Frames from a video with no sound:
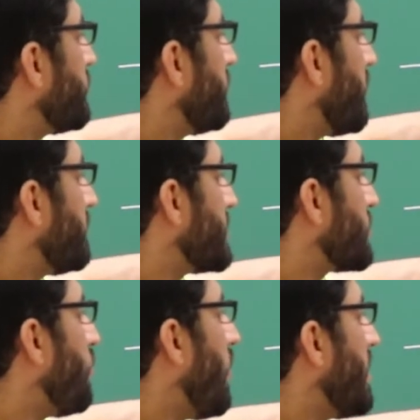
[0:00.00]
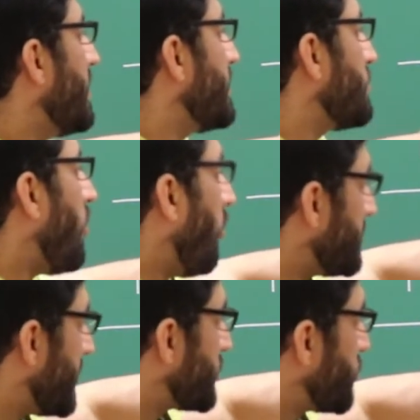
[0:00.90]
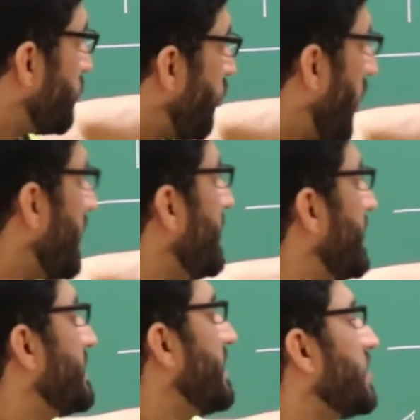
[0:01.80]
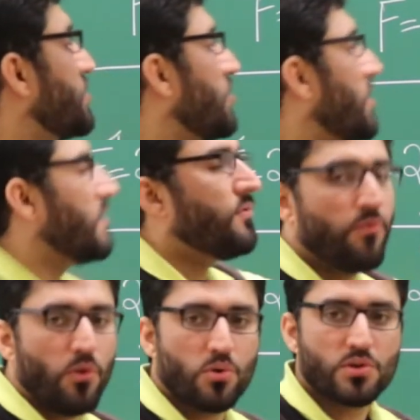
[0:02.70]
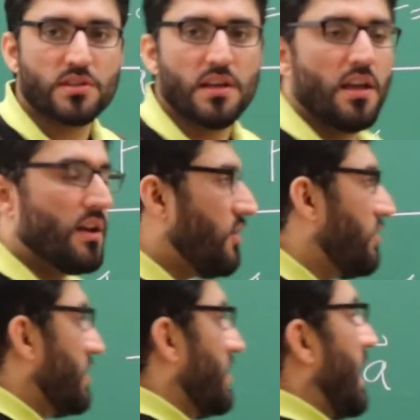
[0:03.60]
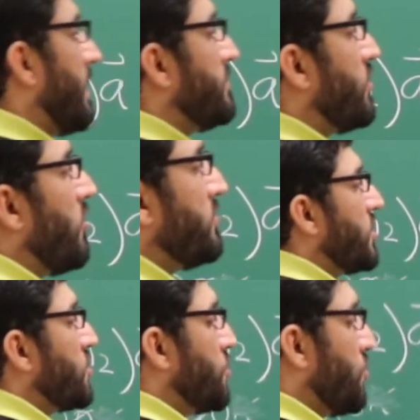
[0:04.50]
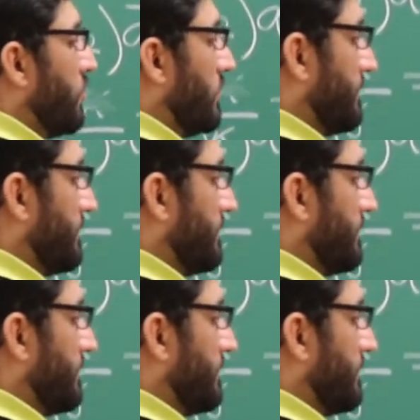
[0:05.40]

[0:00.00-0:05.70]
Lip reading: on object 1, this object 1 is exerting a force on the object 2.